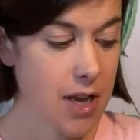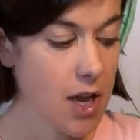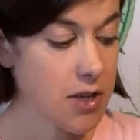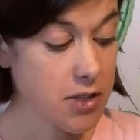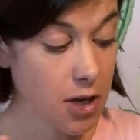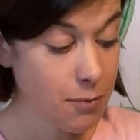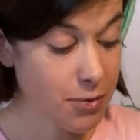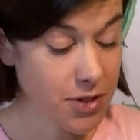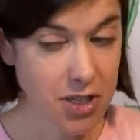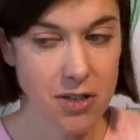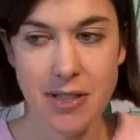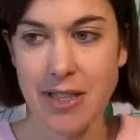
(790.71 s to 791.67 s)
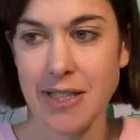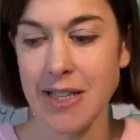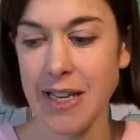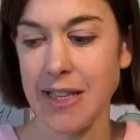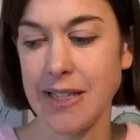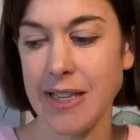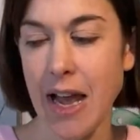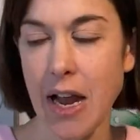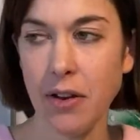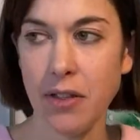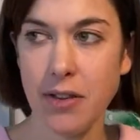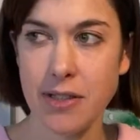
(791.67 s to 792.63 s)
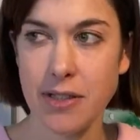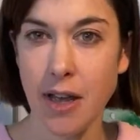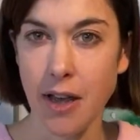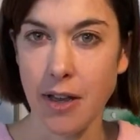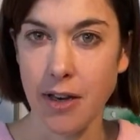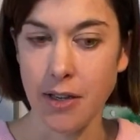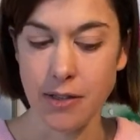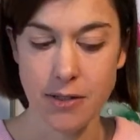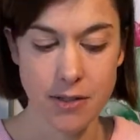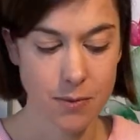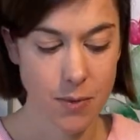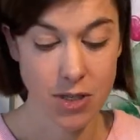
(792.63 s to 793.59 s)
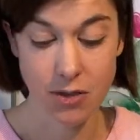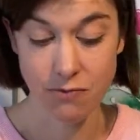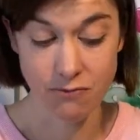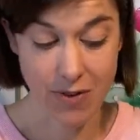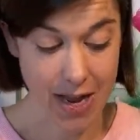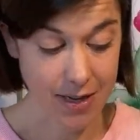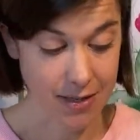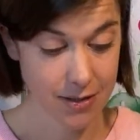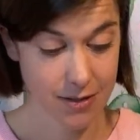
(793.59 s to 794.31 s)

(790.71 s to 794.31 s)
So it produces these anthocyanins, which are red